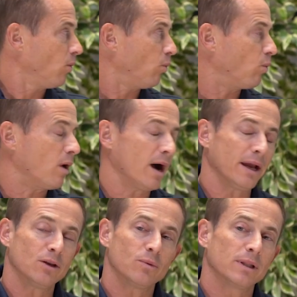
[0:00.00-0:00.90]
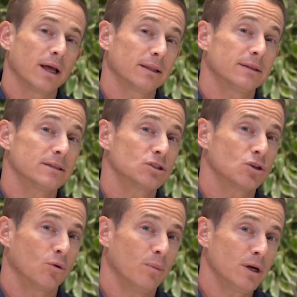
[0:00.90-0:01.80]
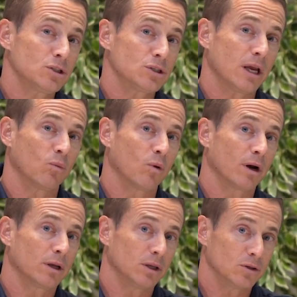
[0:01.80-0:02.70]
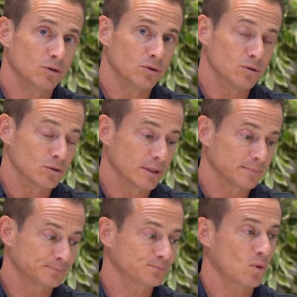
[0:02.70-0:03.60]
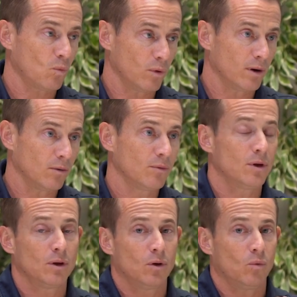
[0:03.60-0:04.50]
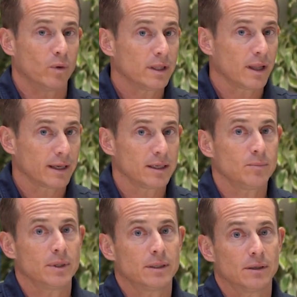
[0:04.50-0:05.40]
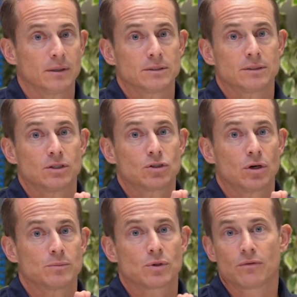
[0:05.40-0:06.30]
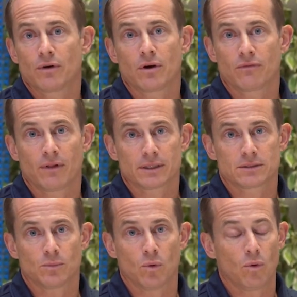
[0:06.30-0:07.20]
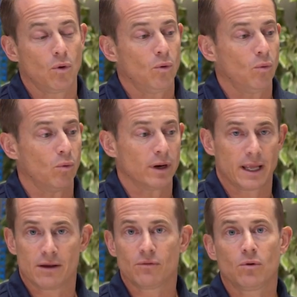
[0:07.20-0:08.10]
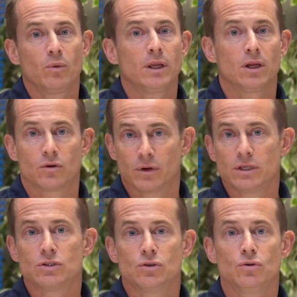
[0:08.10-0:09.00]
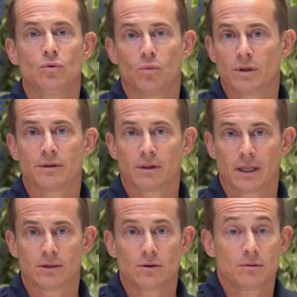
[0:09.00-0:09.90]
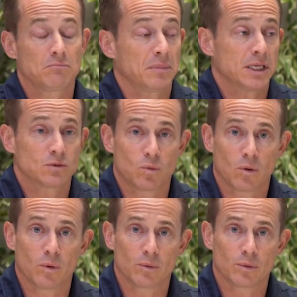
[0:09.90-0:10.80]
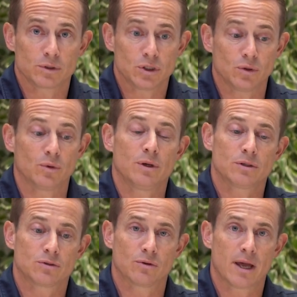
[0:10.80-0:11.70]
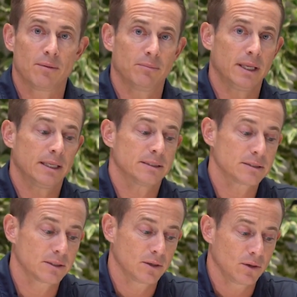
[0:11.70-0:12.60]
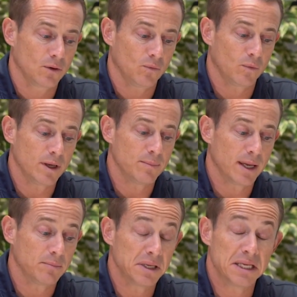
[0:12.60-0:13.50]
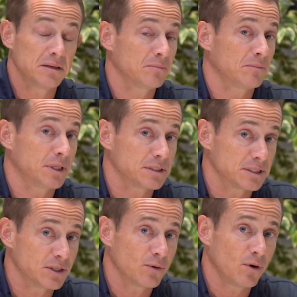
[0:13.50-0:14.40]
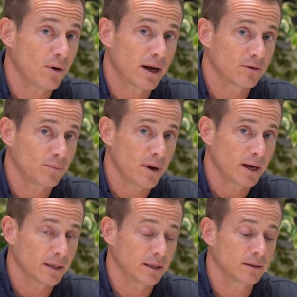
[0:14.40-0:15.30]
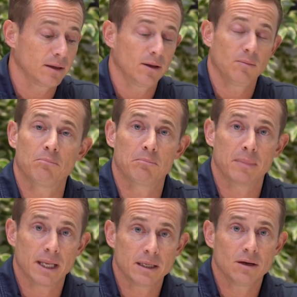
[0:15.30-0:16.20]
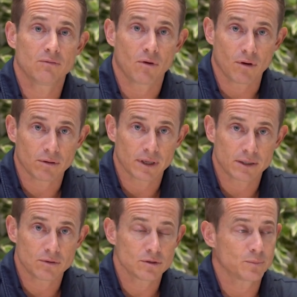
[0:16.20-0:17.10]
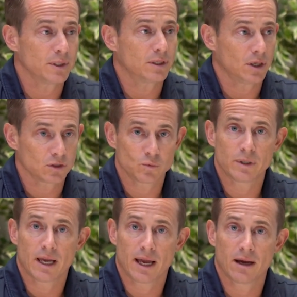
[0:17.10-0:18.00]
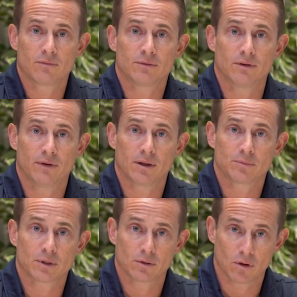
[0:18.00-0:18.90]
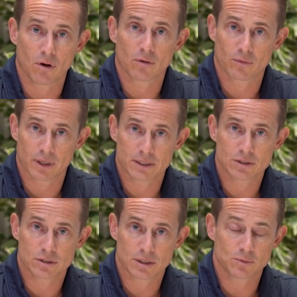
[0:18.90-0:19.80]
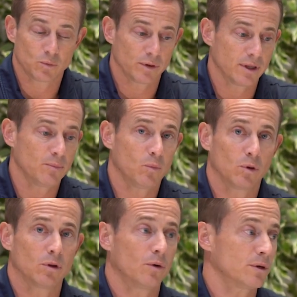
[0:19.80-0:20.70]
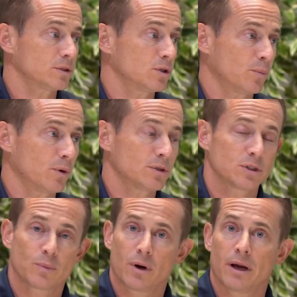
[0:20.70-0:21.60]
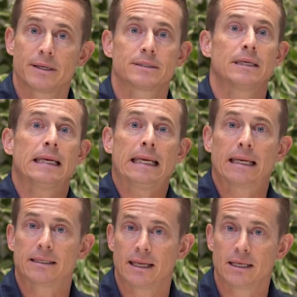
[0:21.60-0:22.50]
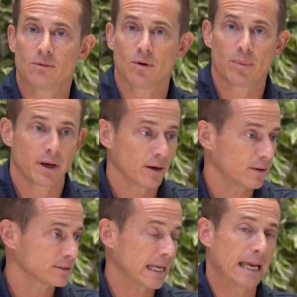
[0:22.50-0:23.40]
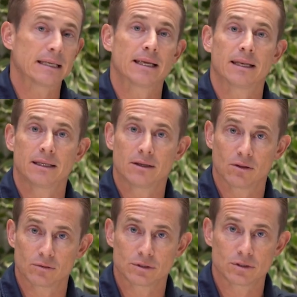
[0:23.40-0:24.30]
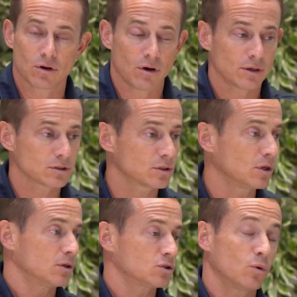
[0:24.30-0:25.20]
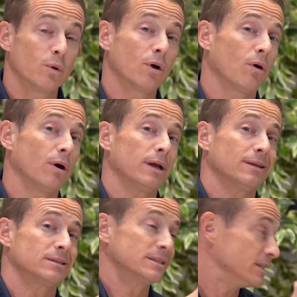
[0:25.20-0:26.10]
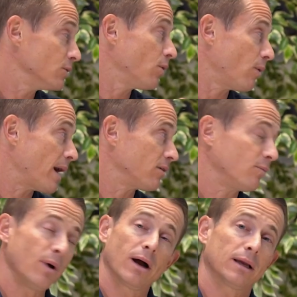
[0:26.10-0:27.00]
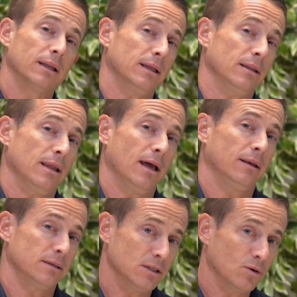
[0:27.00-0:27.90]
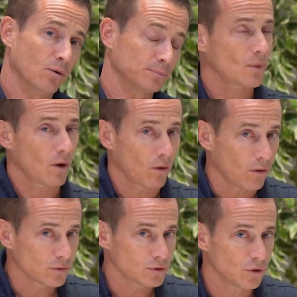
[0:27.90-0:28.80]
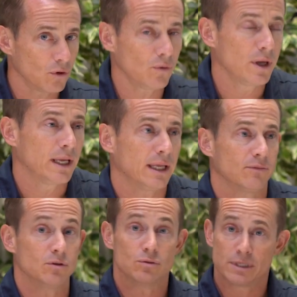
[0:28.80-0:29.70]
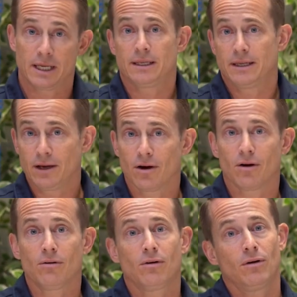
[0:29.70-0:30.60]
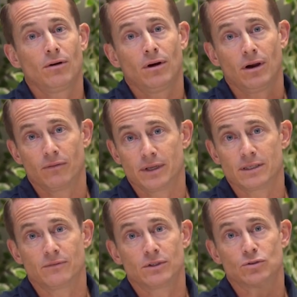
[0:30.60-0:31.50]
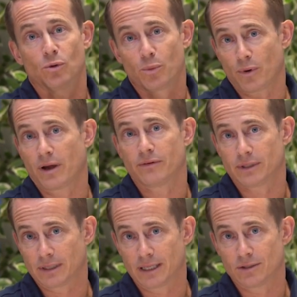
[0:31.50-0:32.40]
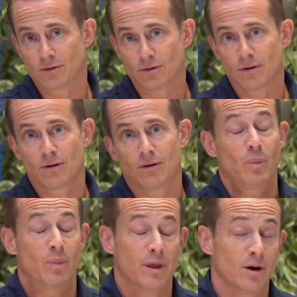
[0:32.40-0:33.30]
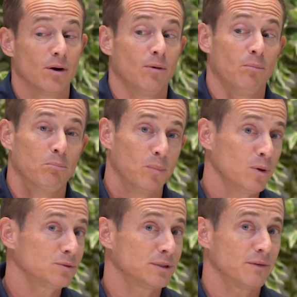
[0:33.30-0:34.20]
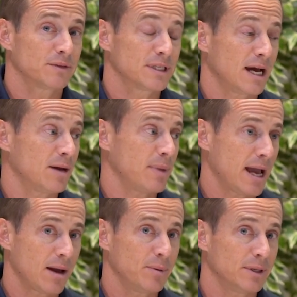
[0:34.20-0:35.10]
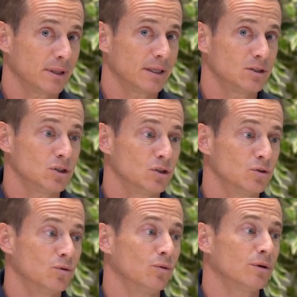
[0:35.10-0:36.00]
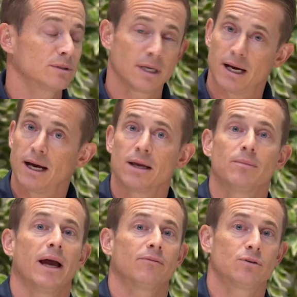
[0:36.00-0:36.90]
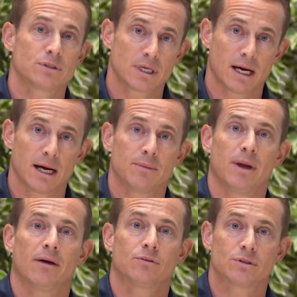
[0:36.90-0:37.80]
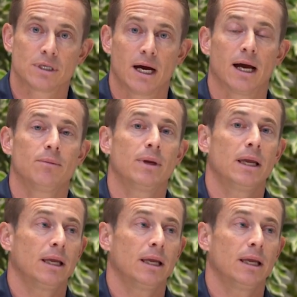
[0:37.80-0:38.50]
Why do we like this so much, and where can you use it? Well, we like it because the terms are very flexible. Whatever we agree to with the lender is what we will do. So that means we may be zero out of pocket. Many of our lenders, because we have developed long relationships with them, will loan us the purchase price and any repairs and any closing cost. So we are zero out of pocket in that deal. Also, if you take care of an individual private lender, they're most of the time happy to lend to you time after time after time.